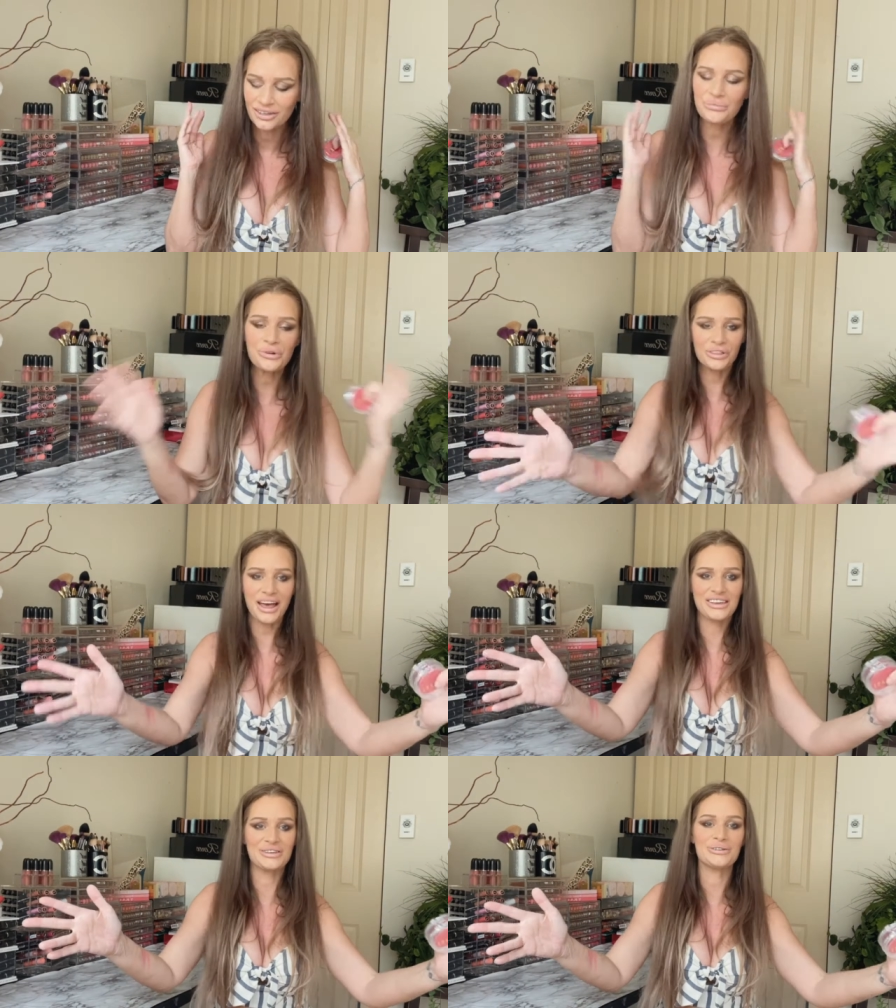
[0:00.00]
will
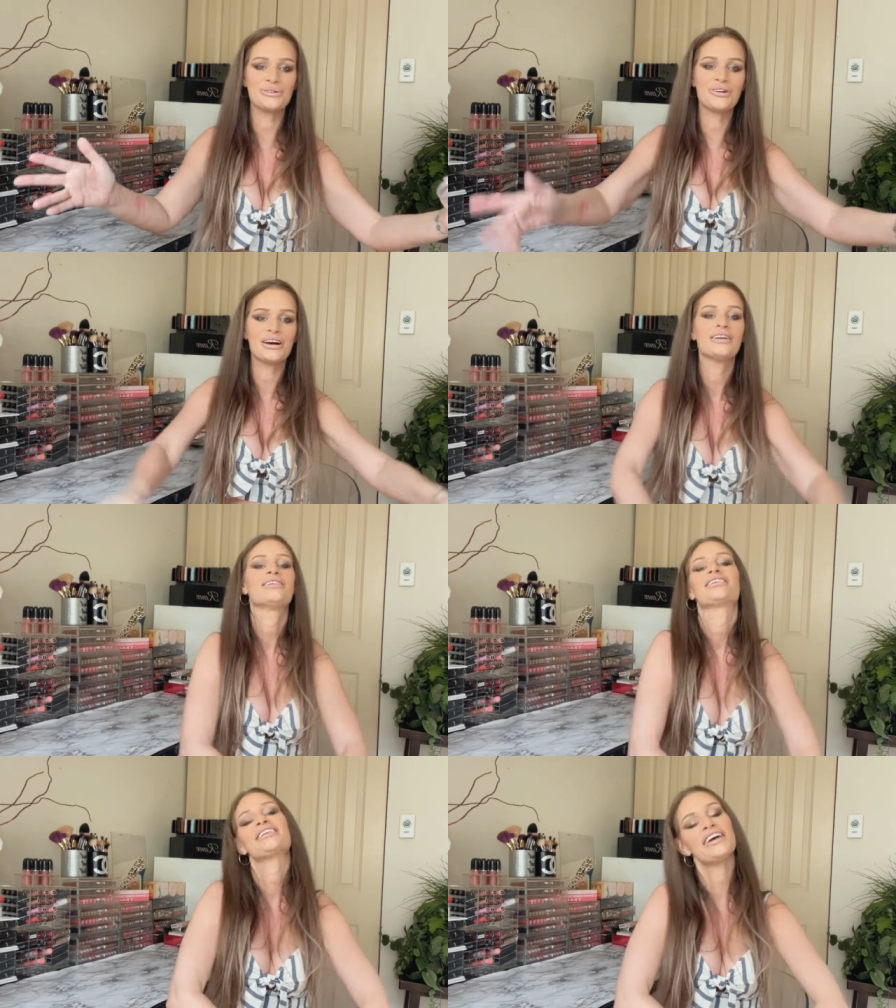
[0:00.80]
let you
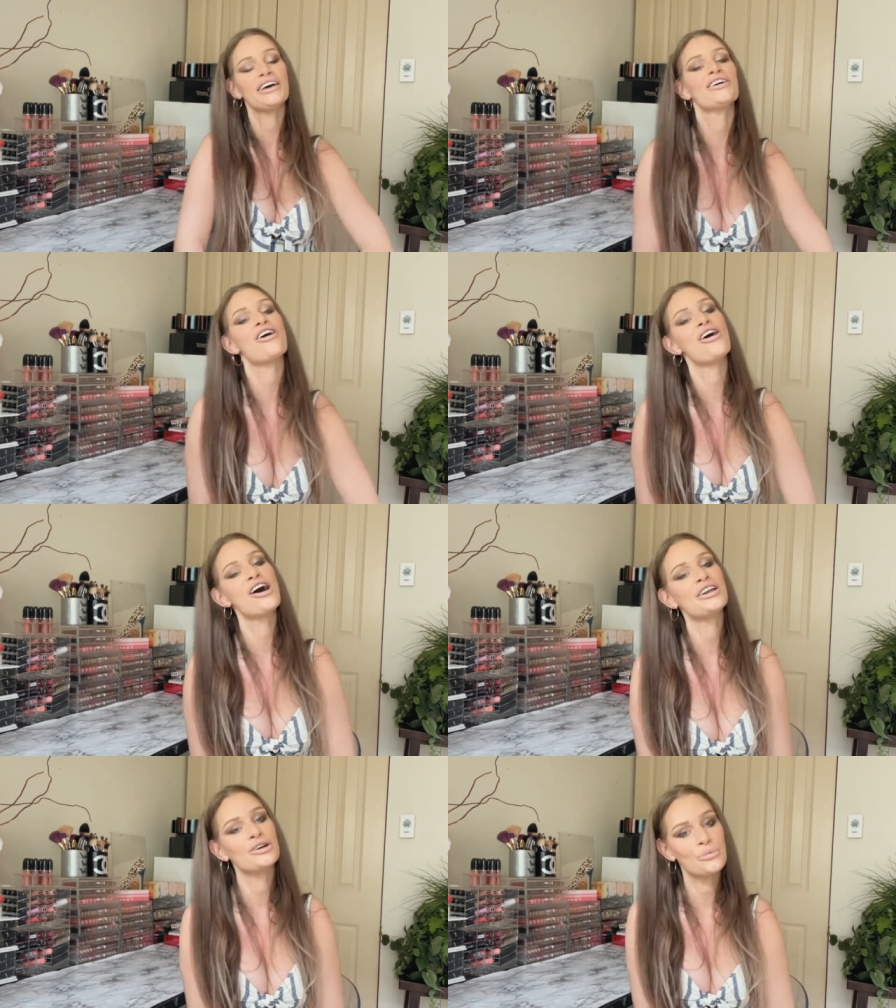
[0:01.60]
get
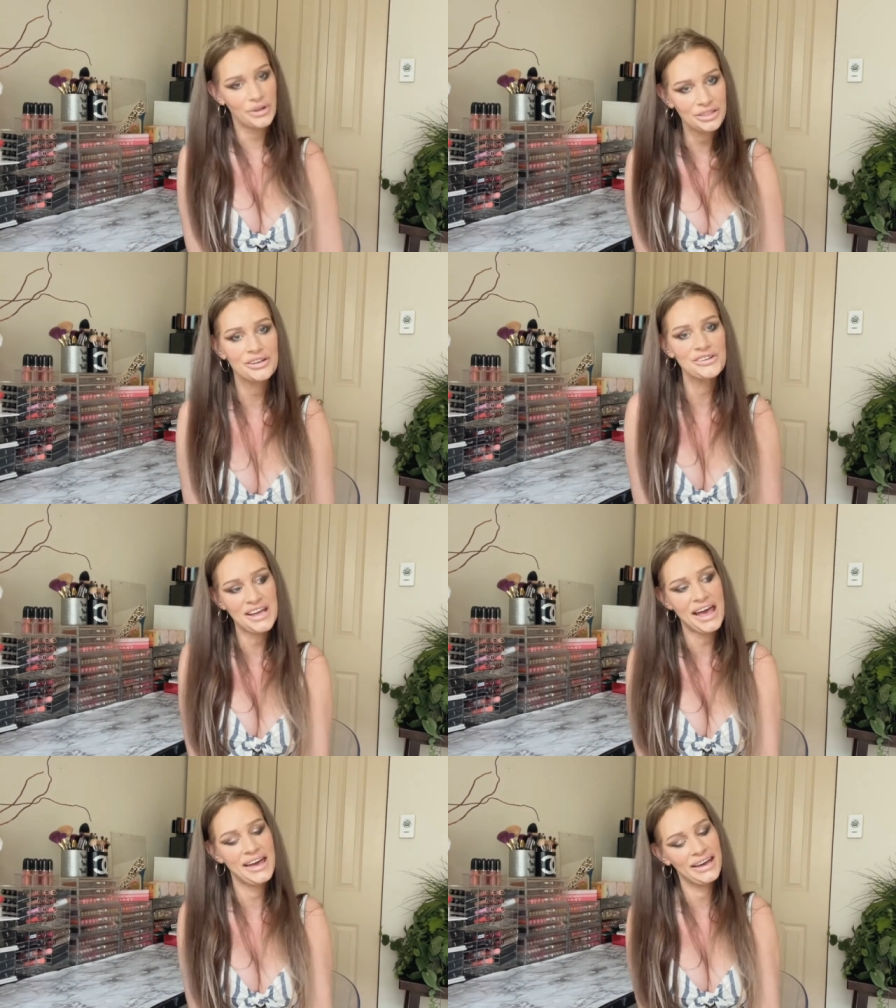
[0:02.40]
on with your
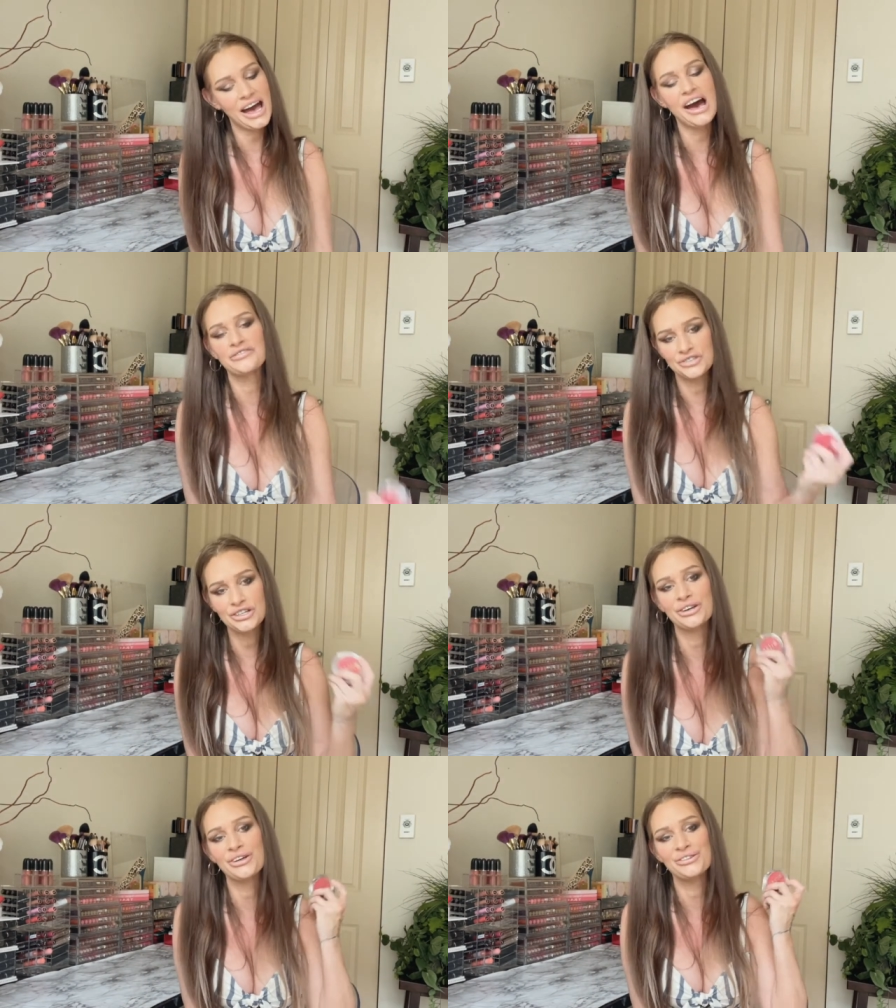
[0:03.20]
day after
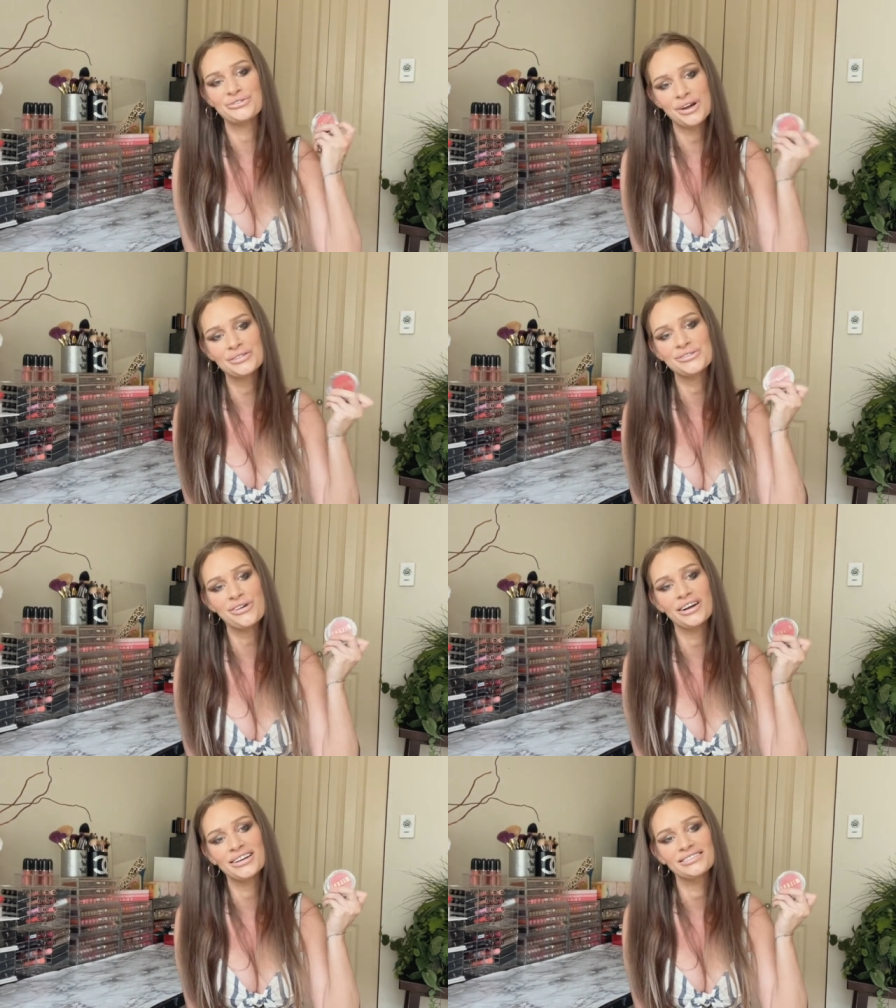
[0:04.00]
you go to the
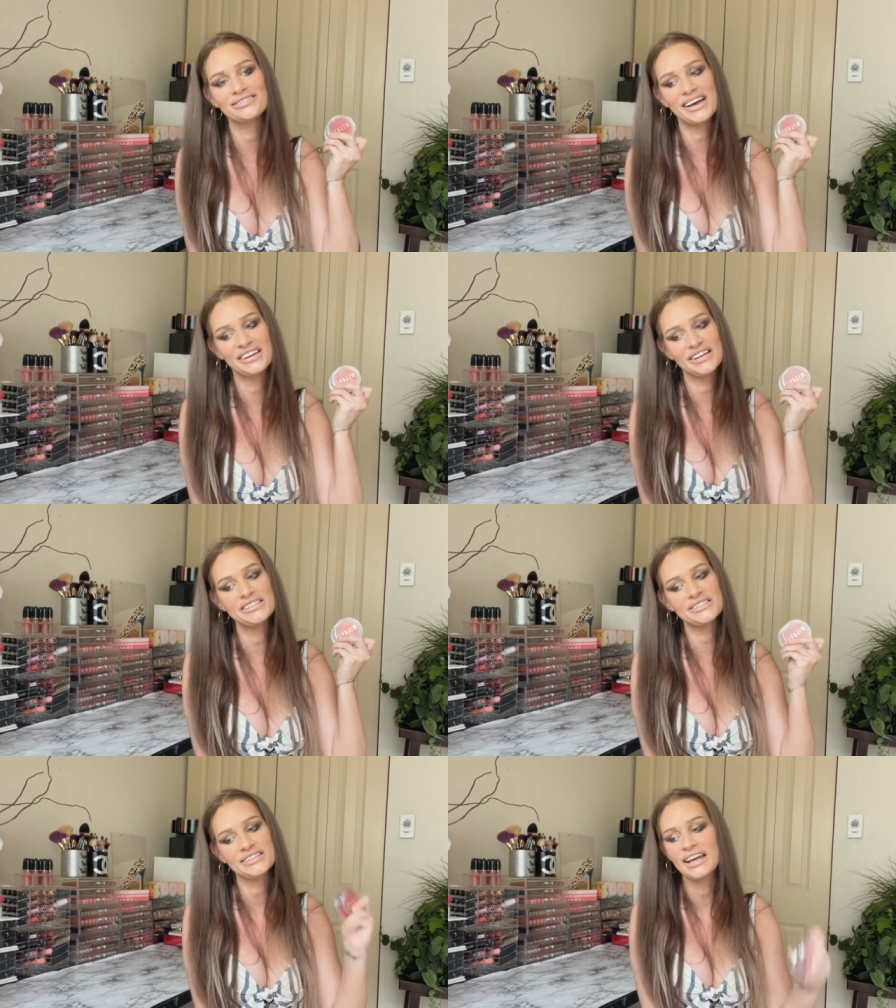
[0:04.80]
drugstore, that is.